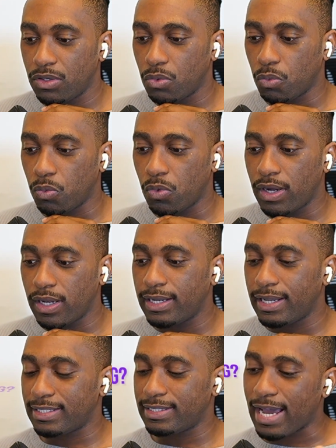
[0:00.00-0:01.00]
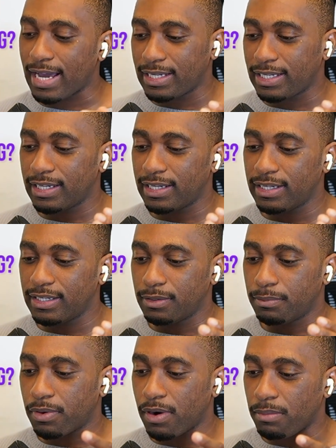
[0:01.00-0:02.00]
what exactly the
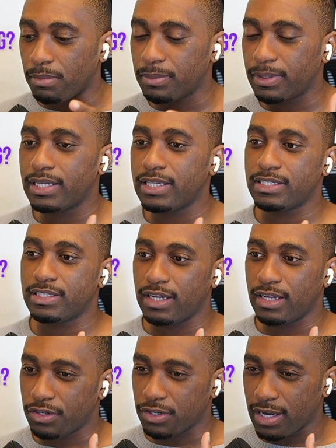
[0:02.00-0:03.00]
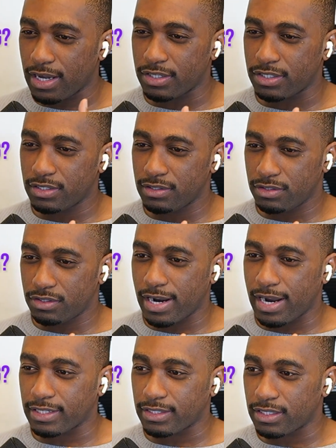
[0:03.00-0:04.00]
problem is that you're kind of
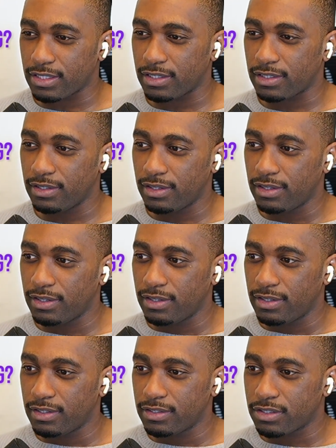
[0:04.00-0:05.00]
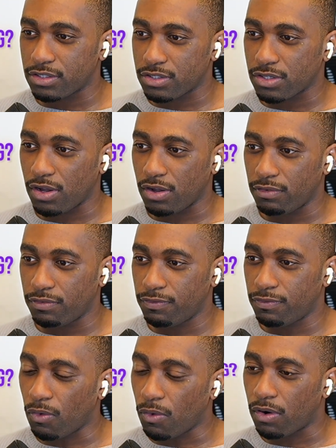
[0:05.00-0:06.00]
trying to solve
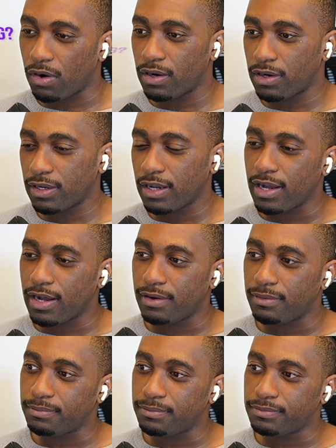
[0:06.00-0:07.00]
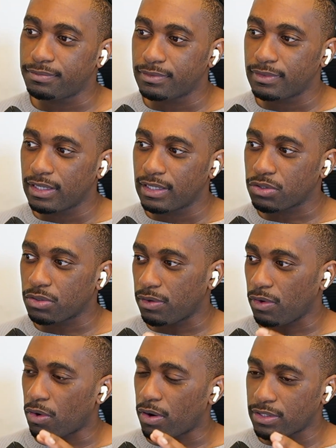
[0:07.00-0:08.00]
for. Or sort
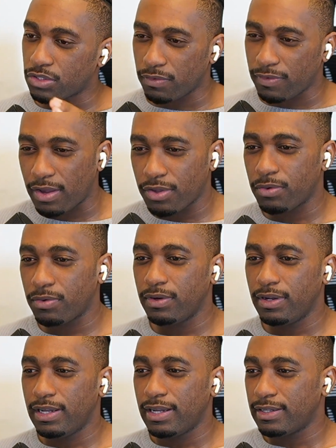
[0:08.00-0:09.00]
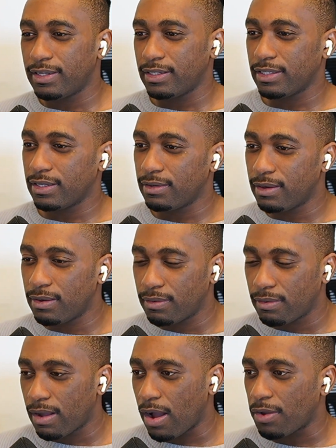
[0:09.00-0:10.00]
of how you
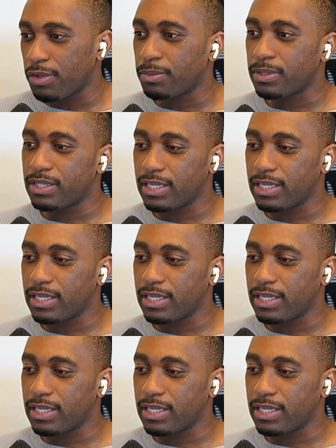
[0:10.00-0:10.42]
would